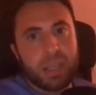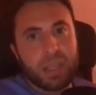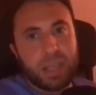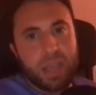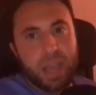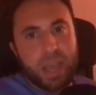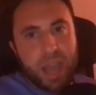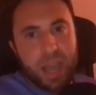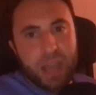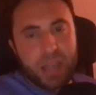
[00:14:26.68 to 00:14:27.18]

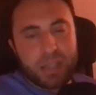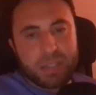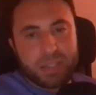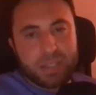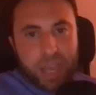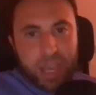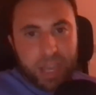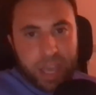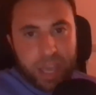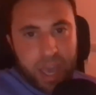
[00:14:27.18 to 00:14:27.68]
and it's
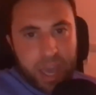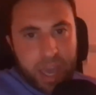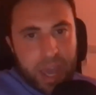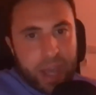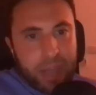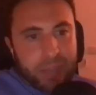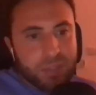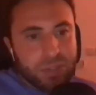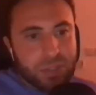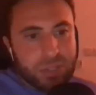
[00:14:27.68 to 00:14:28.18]
like, hey,
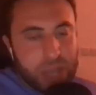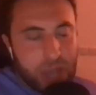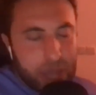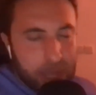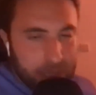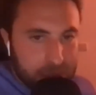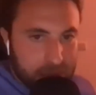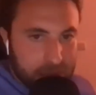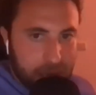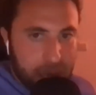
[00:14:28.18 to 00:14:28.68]

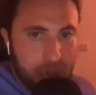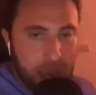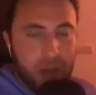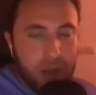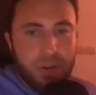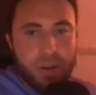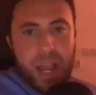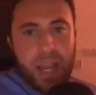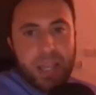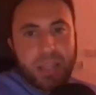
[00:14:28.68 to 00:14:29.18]
exercise can
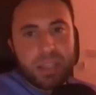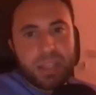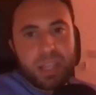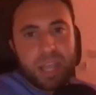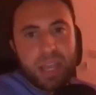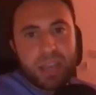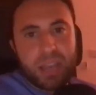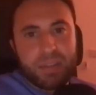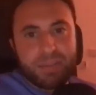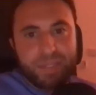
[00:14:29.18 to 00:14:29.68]
counteract the
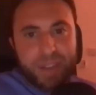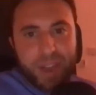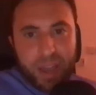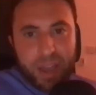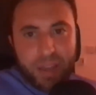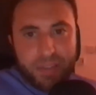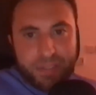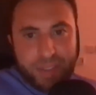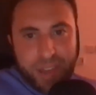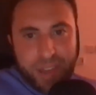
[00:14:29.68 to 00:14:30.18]
negative
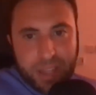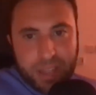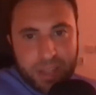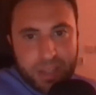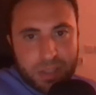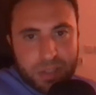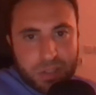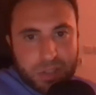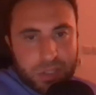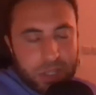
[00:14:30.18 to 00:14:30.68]
effect of
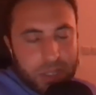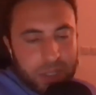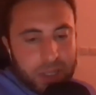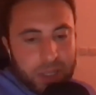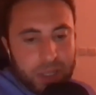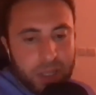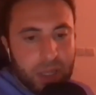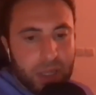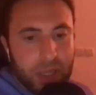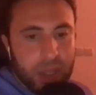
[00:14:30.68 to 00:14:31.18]
this gene,
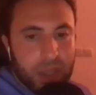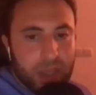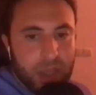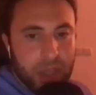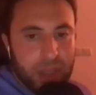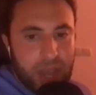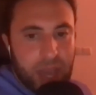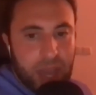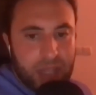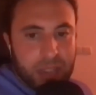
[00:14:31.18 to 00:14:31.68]

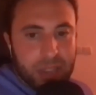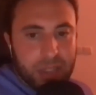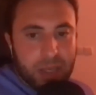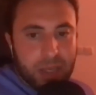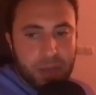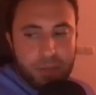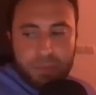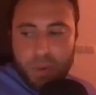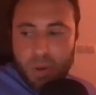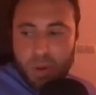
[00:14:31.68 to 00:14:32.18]
then that's
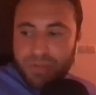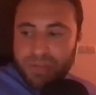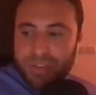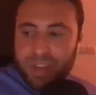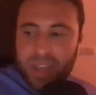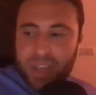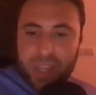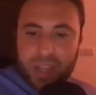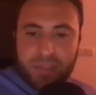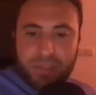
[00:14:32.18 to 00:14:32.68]
a
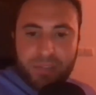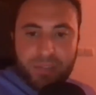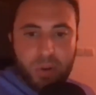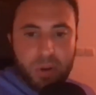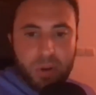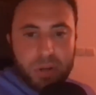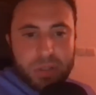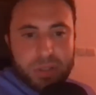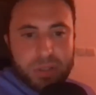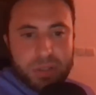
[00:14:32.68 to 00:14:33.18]
motivating force.